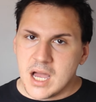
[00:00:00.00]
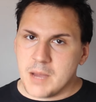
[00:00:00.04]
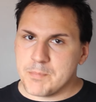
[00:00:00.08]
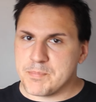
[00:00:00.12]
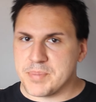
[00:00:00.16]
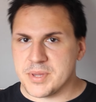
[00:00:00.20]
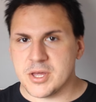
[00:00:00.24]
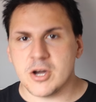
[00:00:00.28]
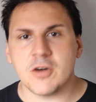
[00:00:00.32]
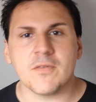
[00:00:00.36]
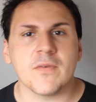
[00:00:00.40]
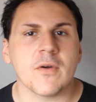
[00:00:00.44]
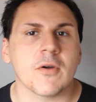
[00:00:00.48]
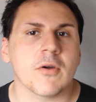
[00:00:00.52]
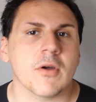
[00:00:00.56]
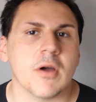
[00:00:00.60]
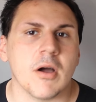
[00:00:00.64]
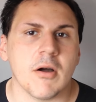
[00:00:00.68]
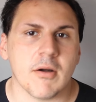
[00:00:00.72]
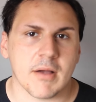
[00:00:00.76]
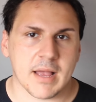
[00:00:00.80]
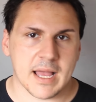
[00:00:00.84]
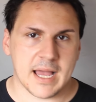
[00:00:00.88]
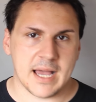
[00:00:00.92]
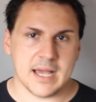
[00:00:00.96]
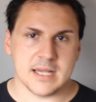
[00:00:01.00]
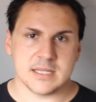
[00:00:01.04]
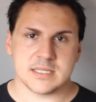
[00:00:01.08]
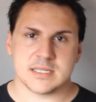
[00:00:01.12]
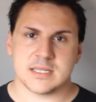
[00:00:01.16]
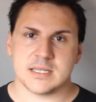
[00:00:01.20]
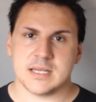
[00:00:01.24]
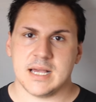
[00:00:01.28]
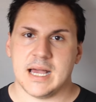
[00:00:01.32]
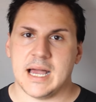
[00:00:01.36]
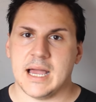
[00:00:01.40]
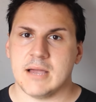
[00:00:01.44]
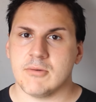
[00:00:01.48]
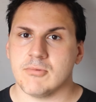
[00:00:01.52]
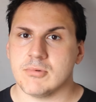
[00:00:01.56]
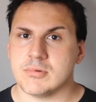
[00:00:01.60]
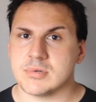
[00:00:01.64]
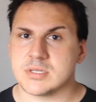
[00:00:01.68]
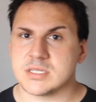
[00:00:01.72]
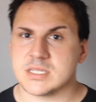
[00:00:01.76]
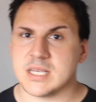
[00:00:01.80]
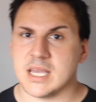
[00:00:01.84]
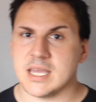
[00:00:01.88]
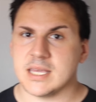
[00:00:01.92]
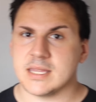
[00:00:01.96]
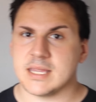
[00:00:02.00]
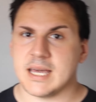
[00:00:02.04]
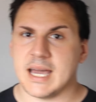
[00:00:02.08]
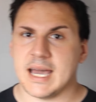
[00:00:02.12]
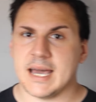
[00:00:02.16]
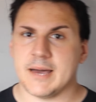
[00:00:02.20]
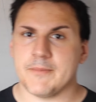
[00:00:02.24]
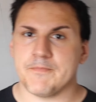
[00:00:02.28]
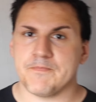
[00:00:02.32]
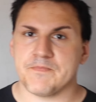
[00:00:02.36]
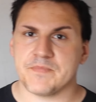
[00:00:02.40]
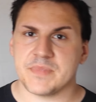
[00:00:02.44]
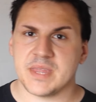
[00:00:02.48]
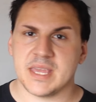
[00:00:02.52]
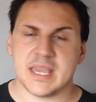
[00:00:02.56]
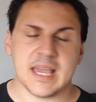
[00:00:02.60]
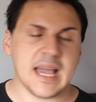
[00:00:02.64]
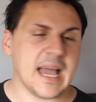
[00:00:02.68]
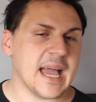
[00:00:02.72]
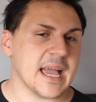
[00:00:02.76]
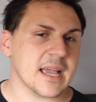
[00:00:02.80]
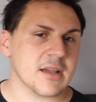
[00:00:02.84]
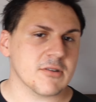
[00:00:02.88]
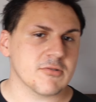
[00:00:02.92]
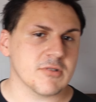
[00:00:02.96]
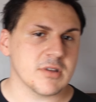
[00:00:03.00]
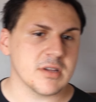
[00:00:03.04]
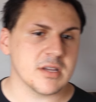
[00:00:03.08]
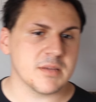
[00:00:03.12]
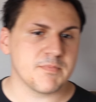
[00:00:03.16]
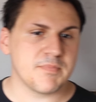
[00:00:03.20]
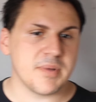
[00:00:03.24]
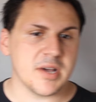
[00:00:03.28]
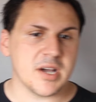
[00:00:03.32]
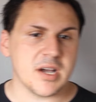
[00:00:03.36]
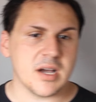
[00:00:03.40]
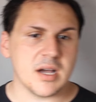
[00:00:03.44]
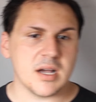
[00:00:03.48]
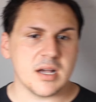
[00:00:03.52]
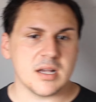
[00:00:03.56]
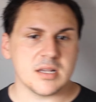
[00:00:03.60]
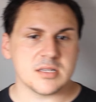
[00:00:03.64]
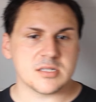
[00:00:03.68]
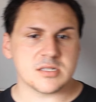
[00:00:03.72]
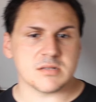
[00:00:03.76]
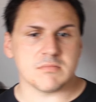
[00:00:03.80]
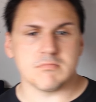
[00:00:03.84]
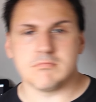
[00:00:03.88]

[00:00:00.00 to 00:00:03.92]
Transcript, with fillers: But overall, guys, I will say that the Angry Birds